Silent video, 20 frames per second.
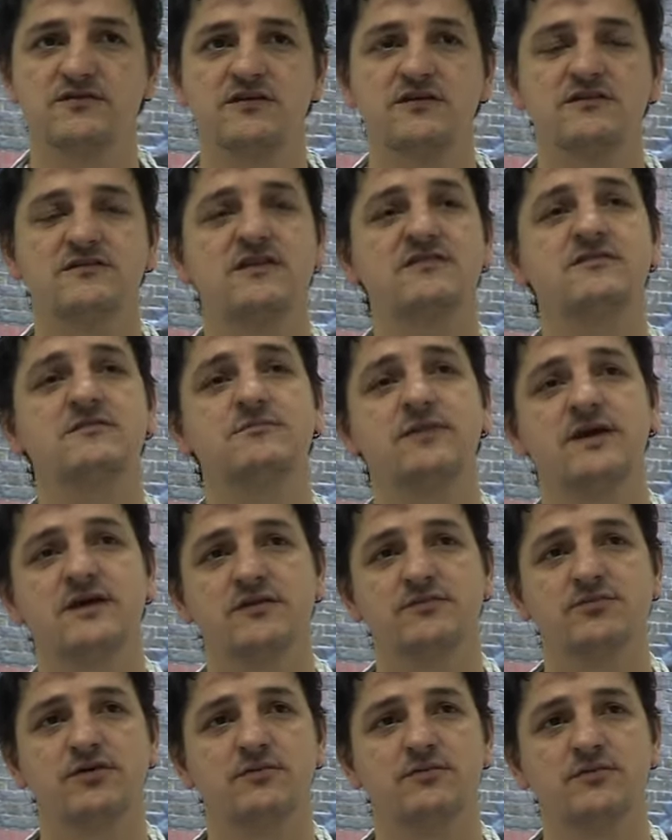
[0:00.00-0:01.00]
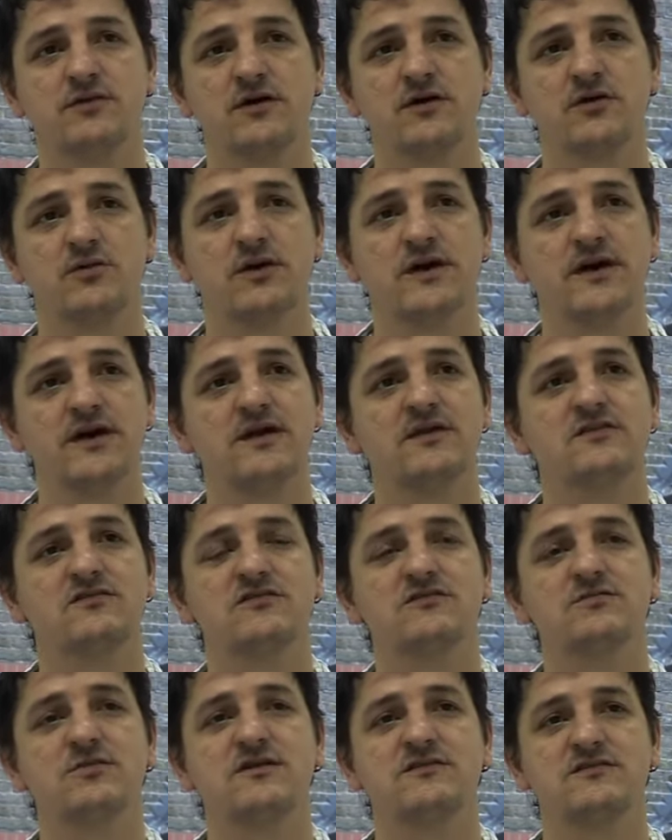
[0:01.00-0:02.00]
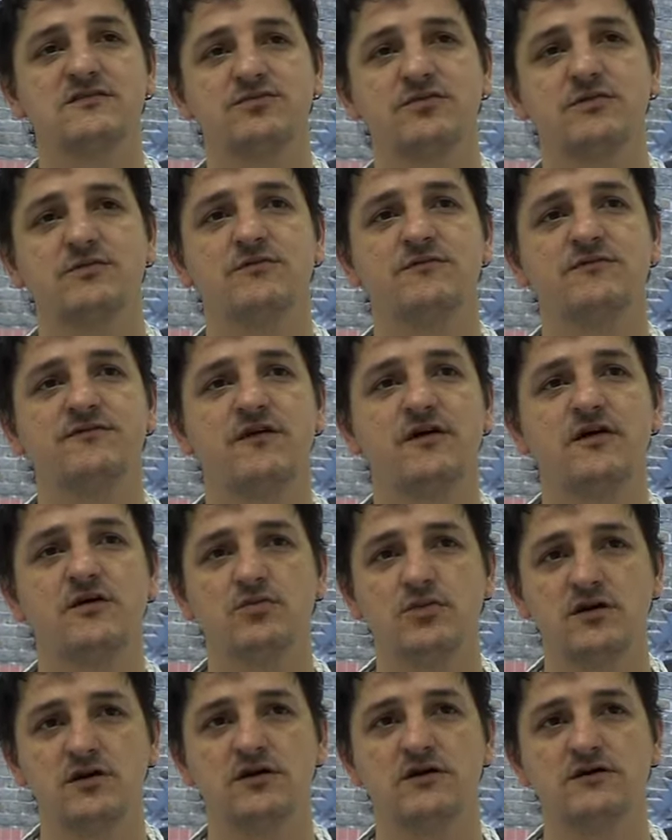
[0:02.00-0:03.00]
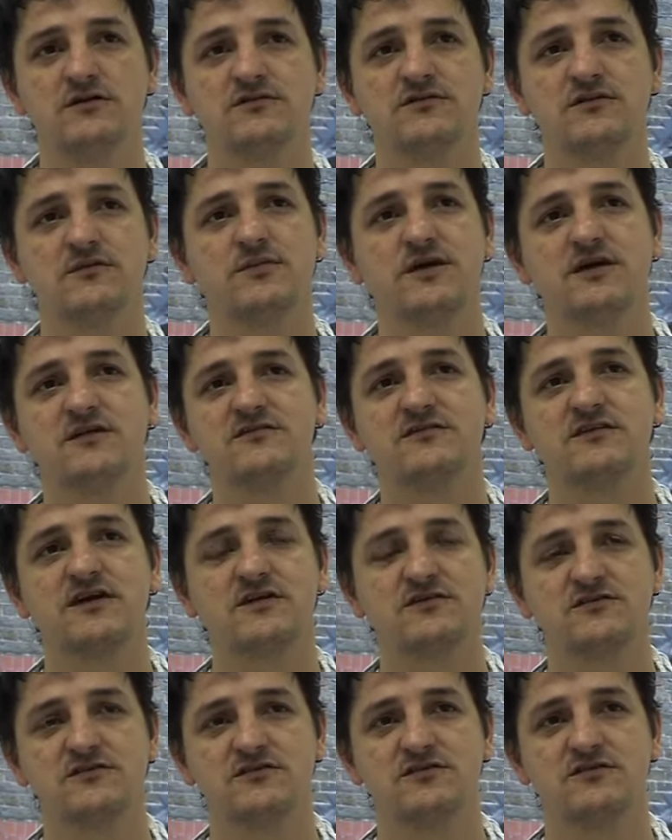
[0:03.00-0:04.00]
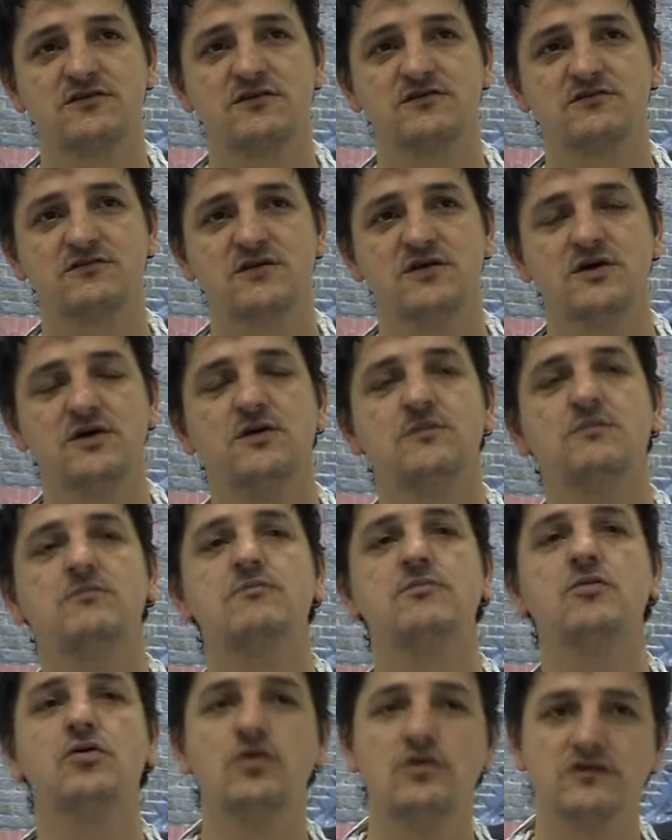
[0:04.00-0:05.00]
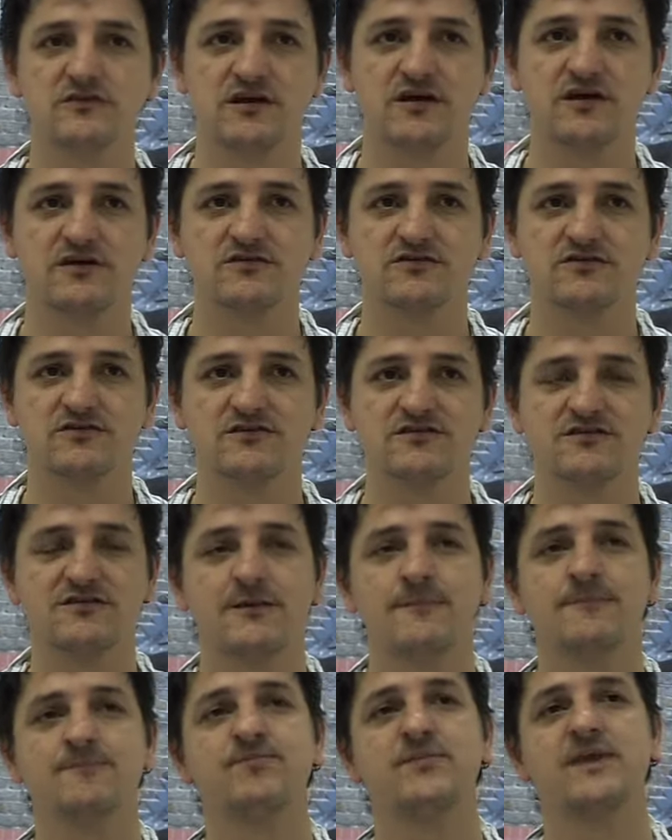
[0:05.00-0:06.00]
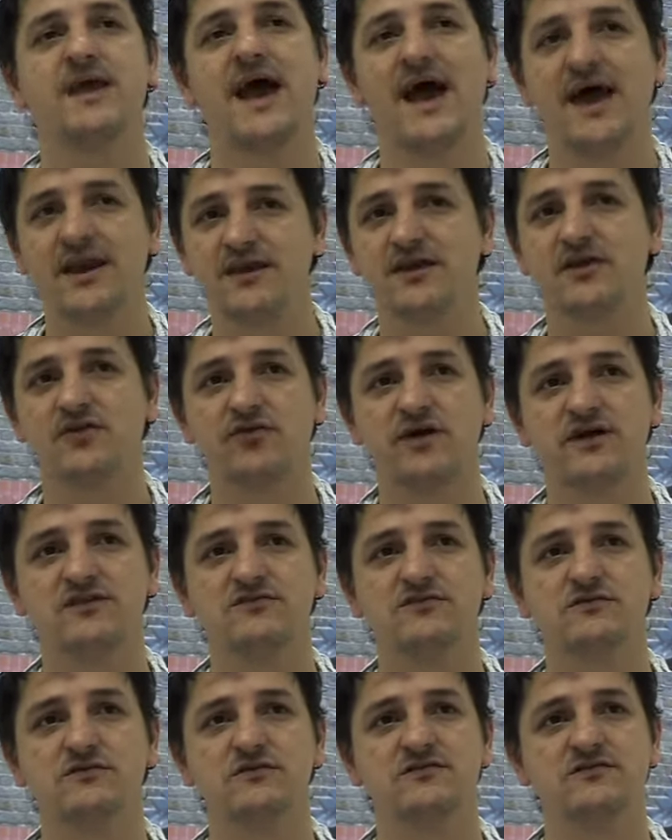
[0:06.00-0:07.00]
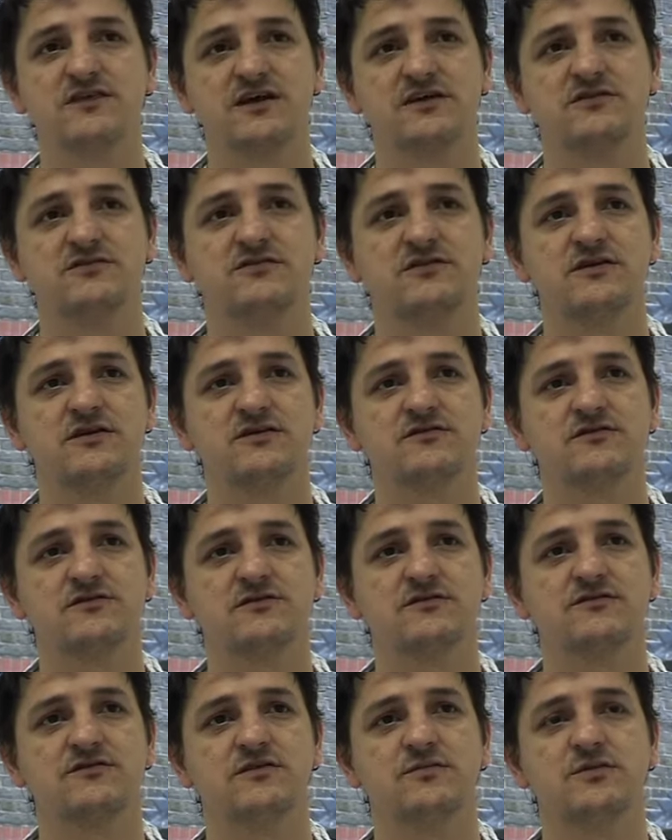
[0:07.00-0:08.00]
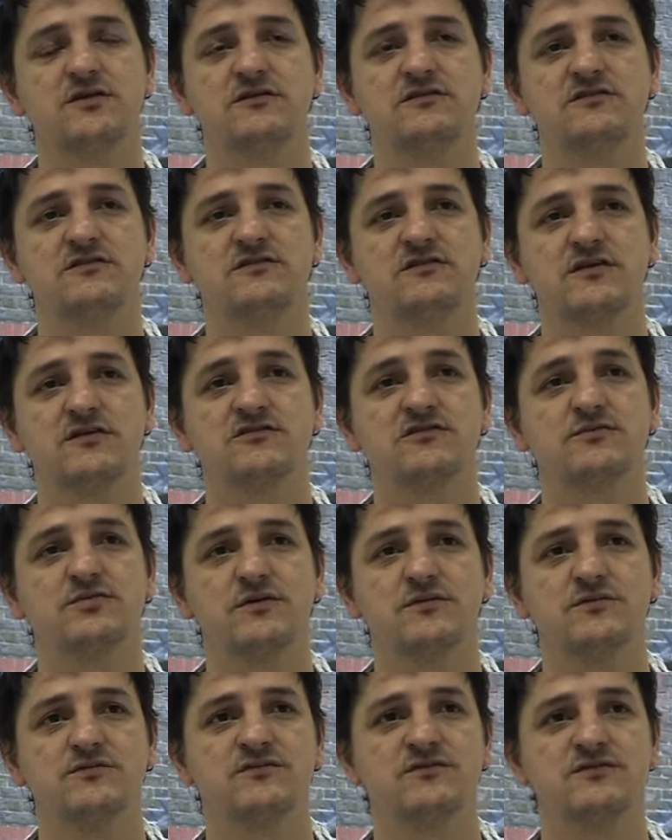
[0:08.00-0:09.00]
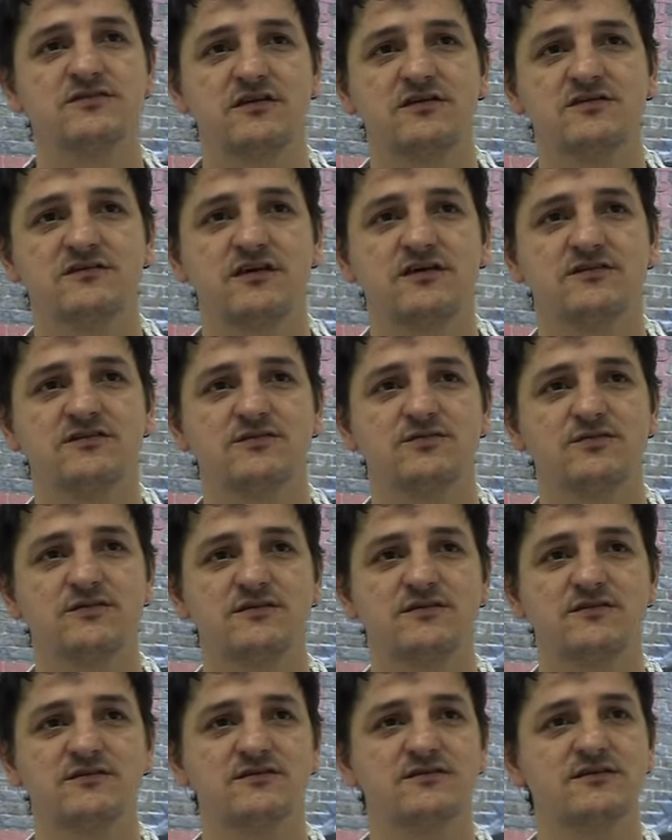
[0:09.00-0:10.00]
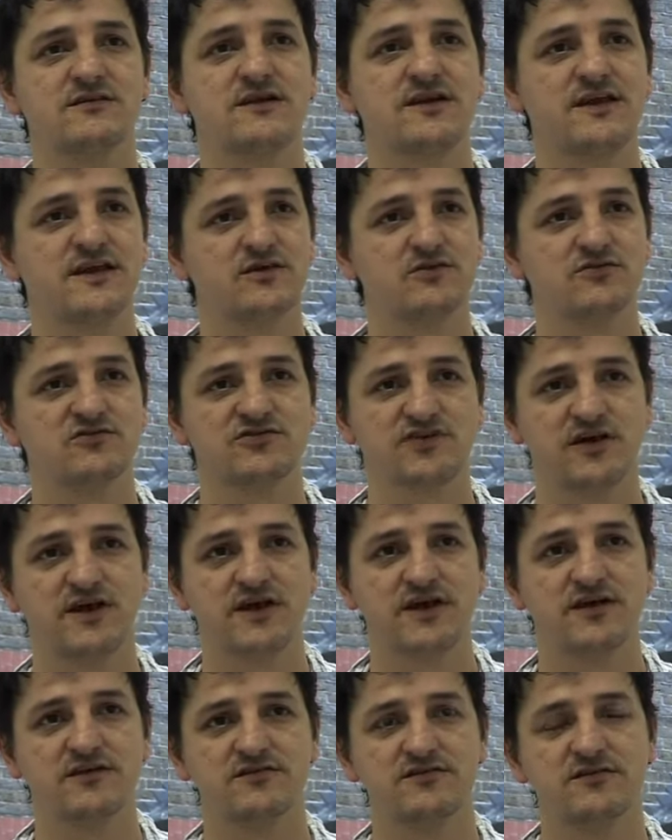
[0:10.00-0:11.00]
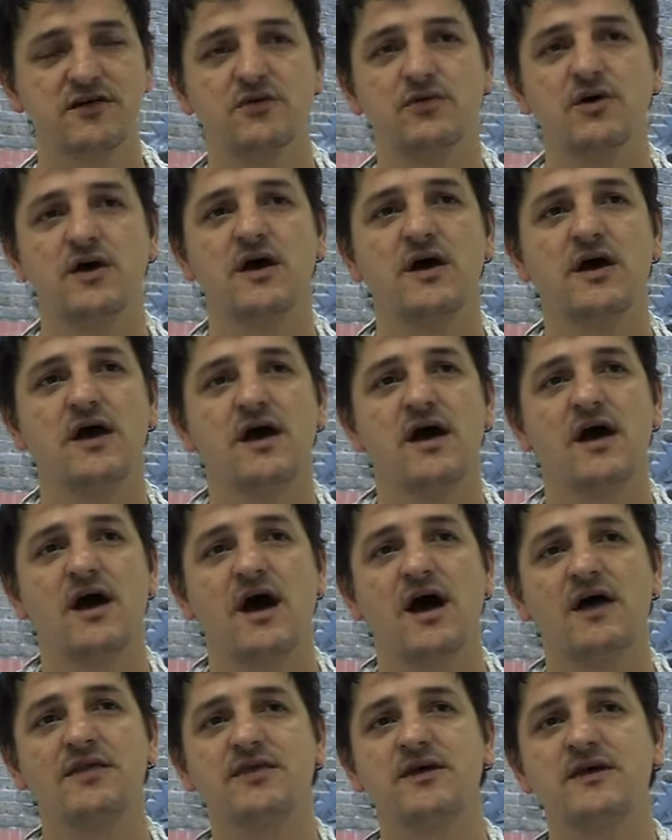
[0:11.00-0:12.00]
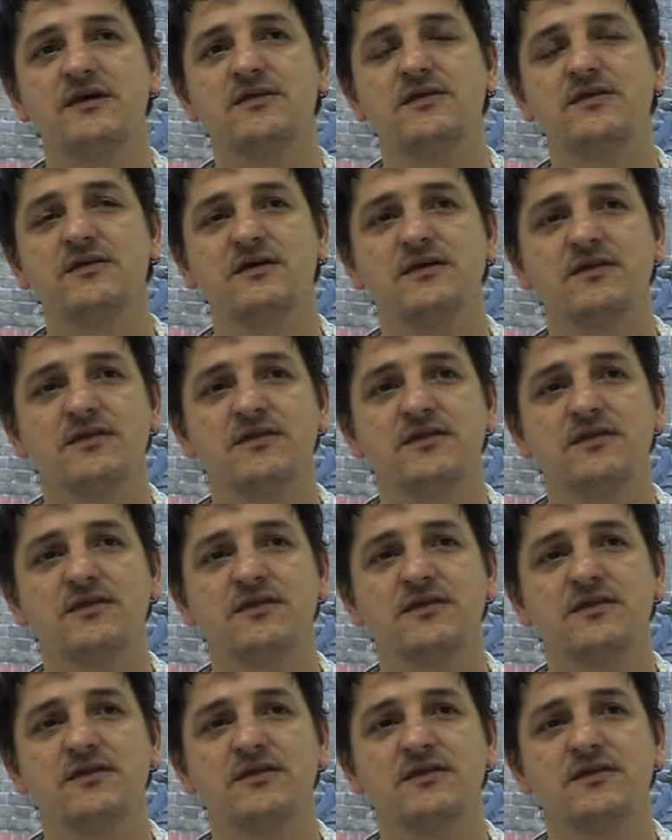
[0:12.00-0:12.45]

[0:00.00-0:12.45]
And it doesn't make the problem go away, it just makes the problem far worse. It makes dangerous drugs more dangerous, and it creates all the secondary sort of community social problems associated with this illegal trade. So I think